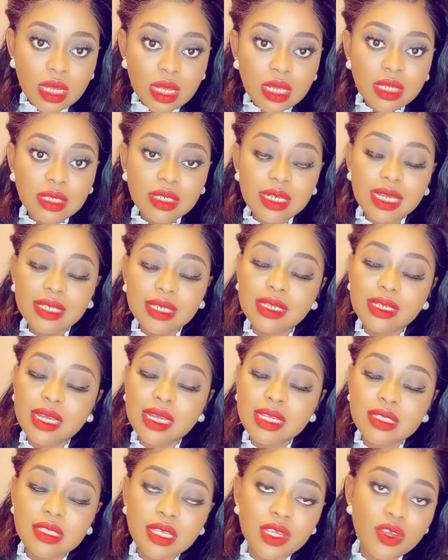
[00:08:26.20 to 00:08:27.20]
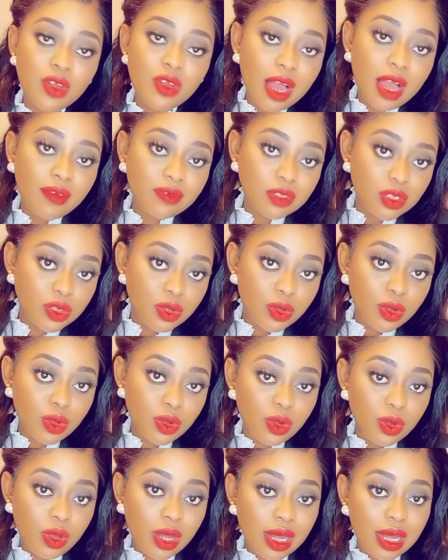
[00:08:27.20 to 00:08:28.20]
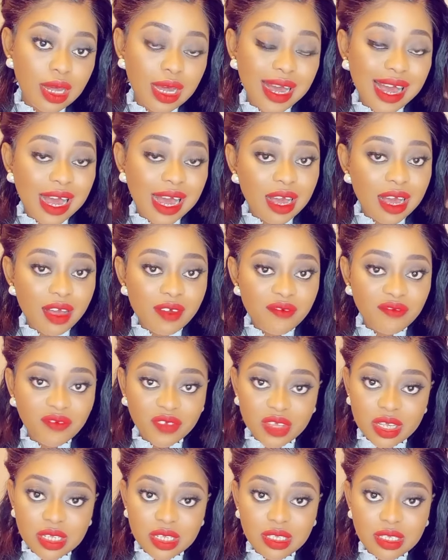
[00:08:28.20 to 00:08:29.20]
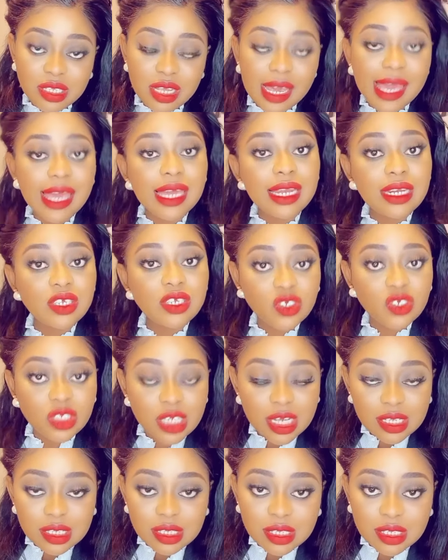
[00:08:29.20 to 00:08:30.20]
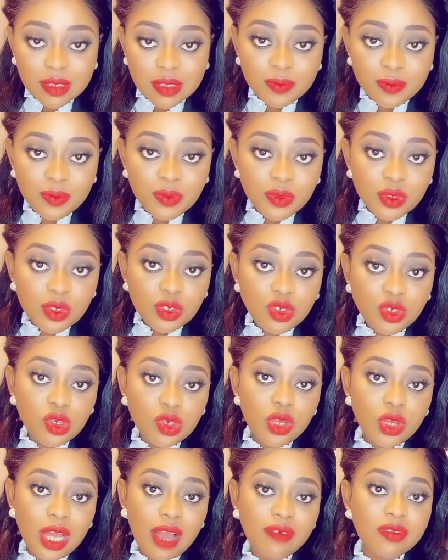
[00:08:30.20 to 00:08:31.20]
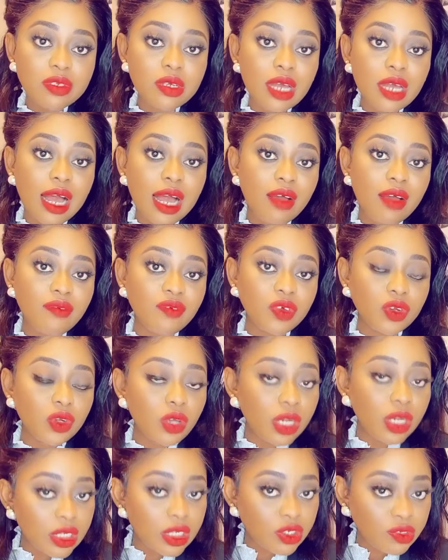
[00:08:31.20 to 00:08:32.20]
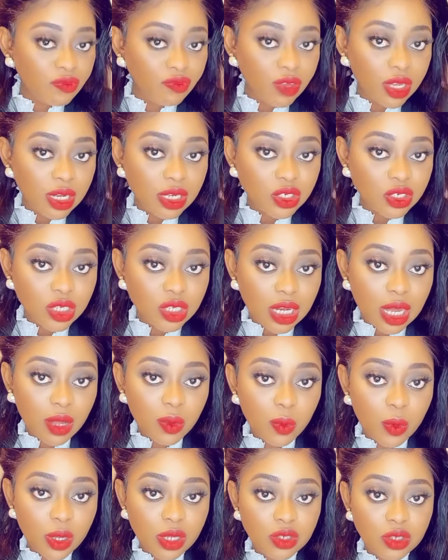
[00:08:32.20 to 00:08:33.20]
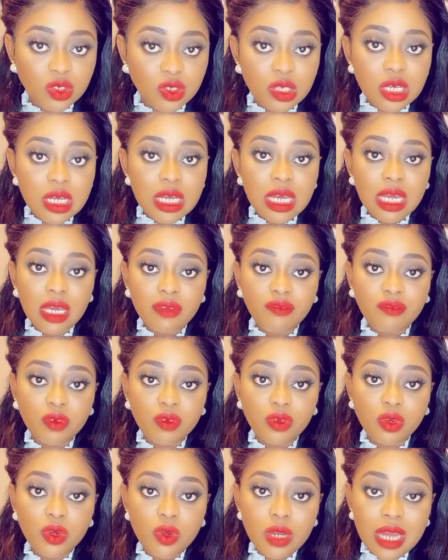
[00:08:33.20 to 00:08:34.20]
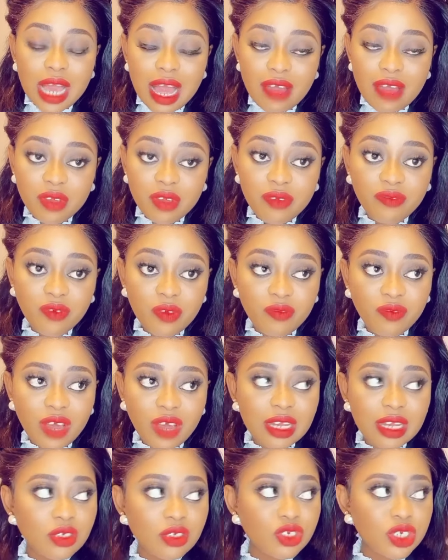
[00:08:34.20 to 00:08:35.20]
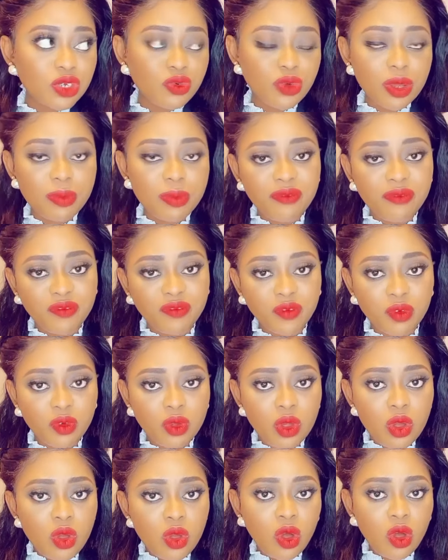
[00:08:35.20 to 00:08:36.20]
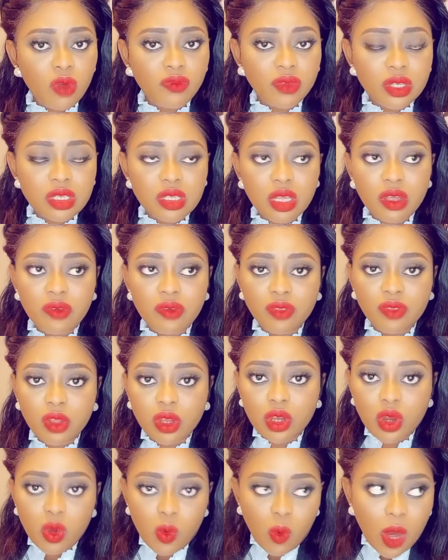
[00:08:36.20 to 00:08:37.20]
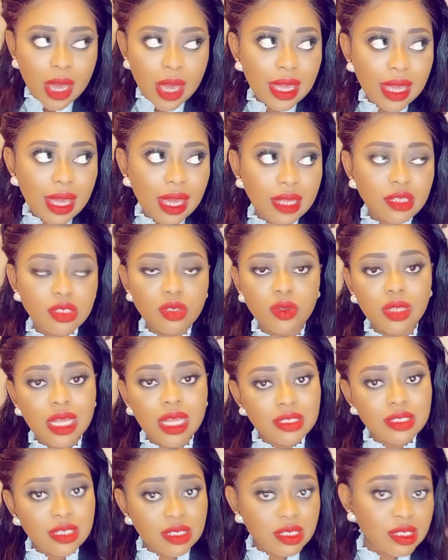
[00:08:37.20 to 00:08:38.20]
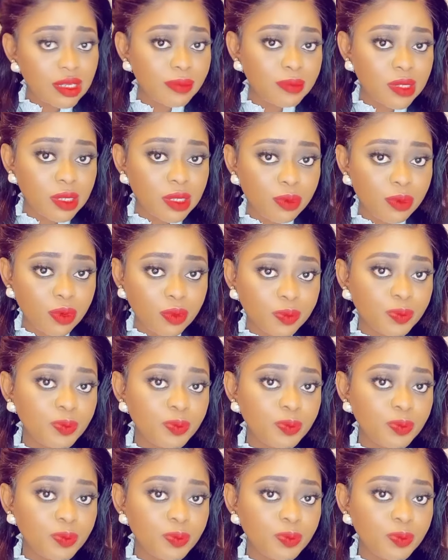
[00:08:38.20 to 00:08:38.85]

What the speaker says: Then the next thing you have to have is the English test. So you have to have a knowledge of English language. If you've had a degree before, obviously you've done your WAEC, so that's acceptable.